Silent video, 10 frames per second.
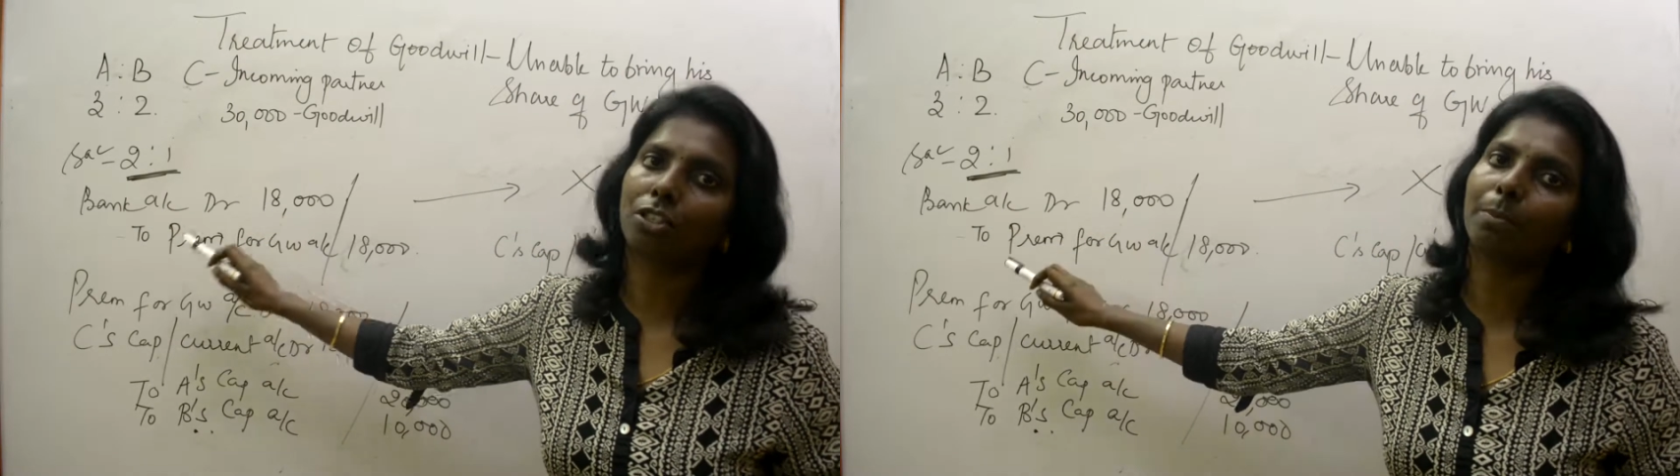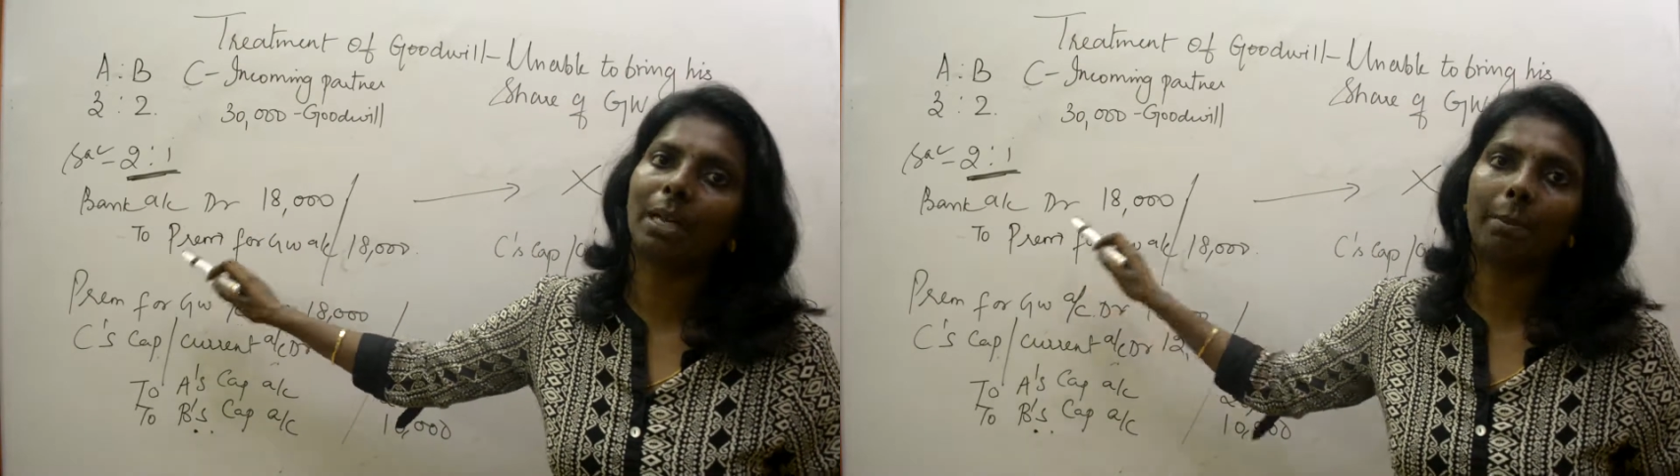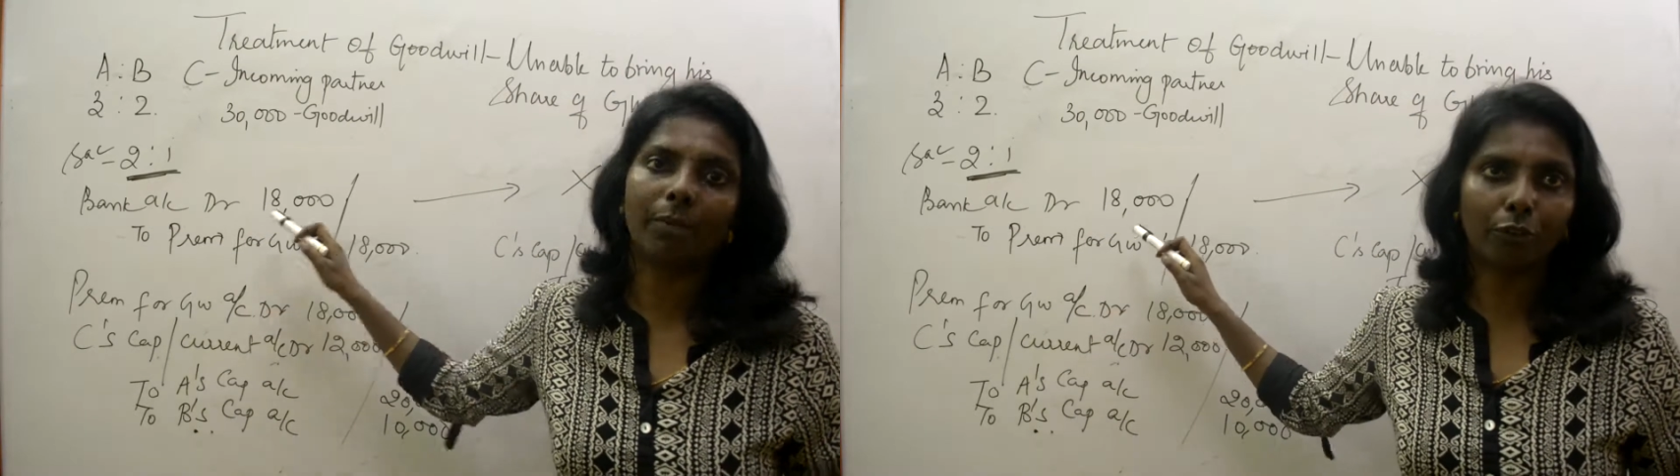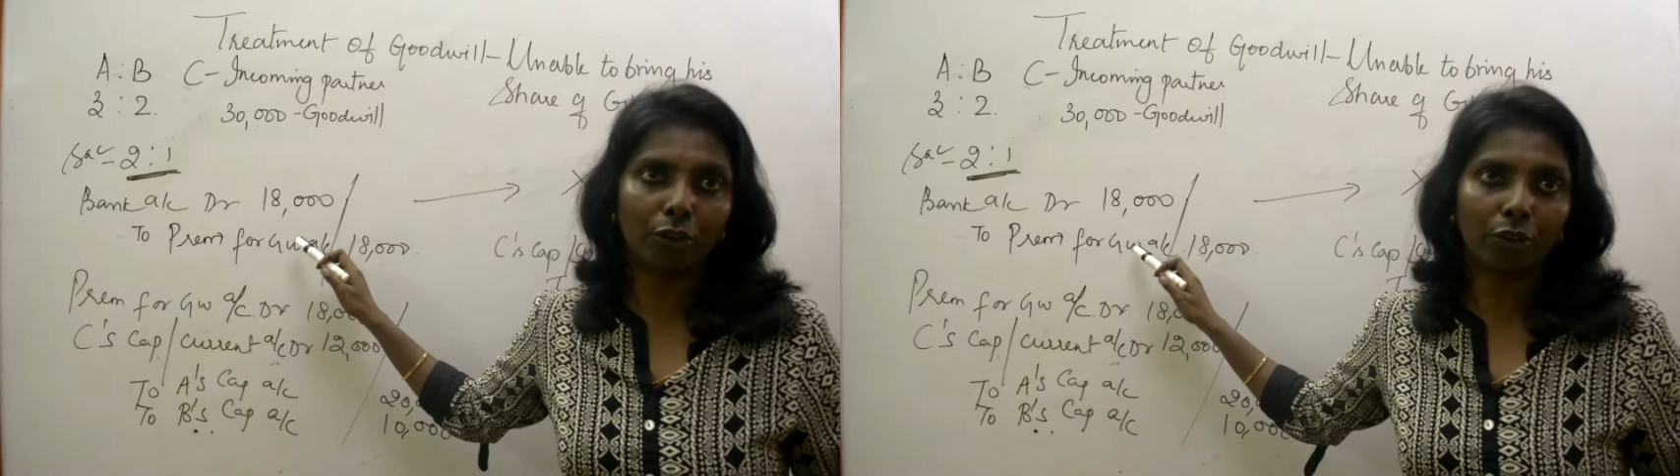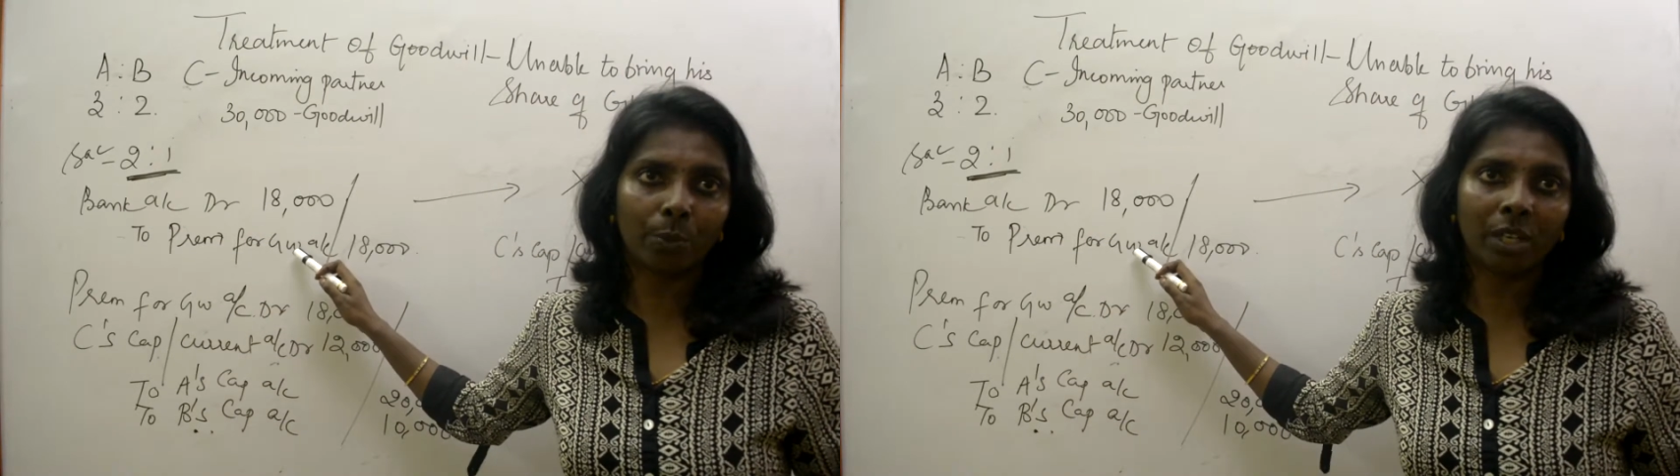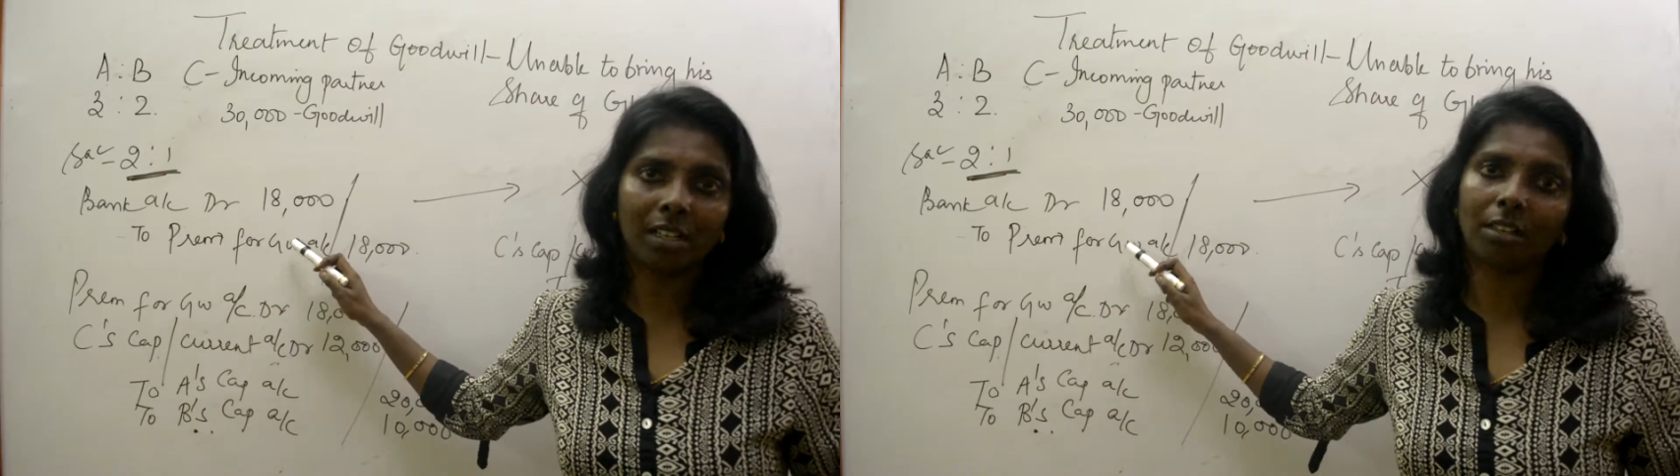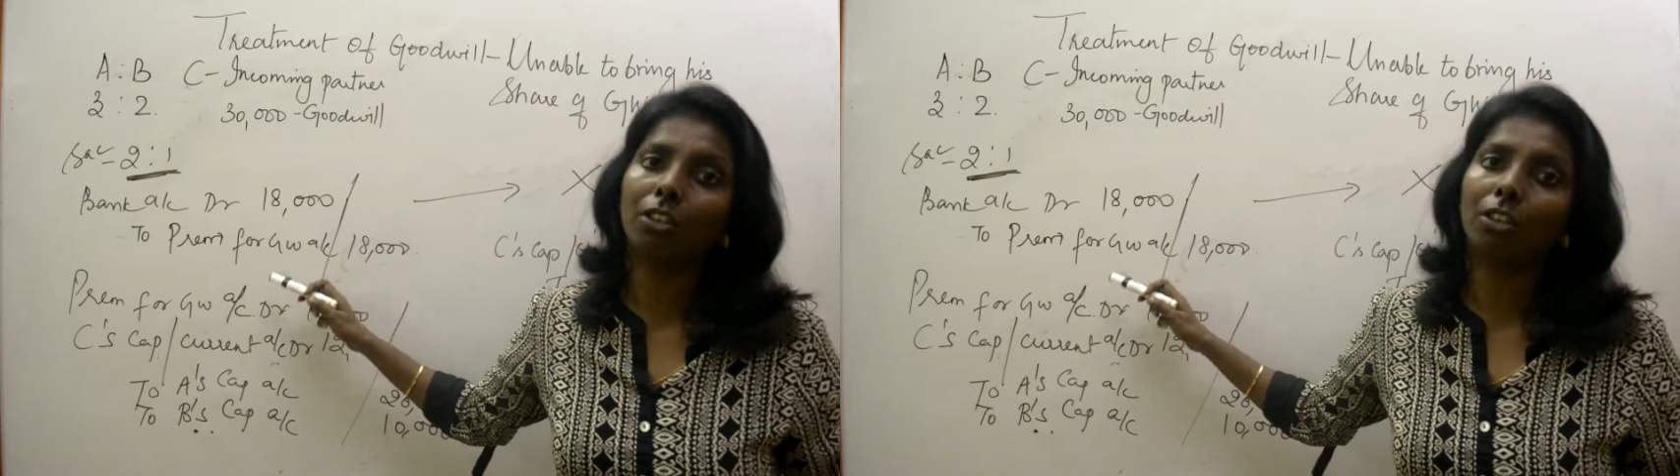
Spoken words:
to premium for goodwill,